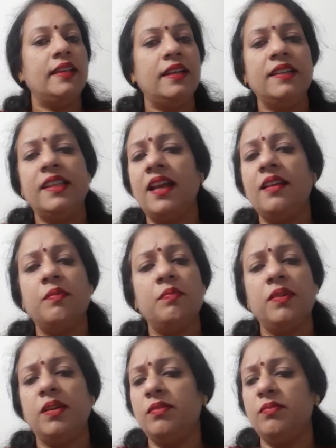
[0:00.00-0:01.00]

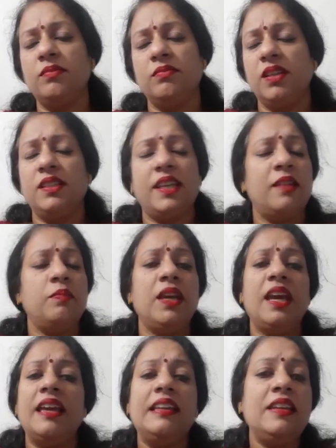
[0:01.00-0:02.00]
It can
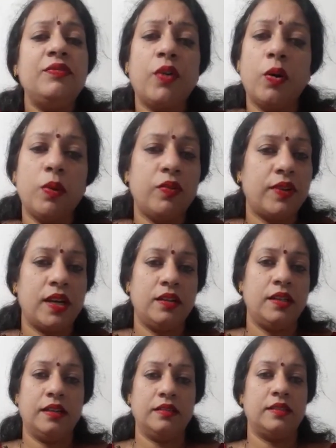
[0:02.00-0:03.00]
be any form of
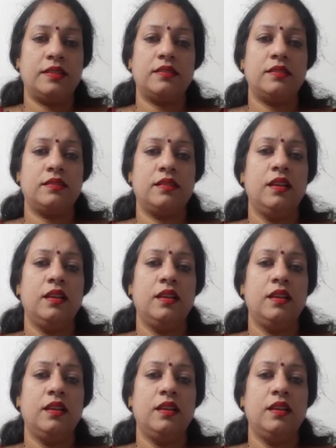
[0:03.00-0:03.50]
dance.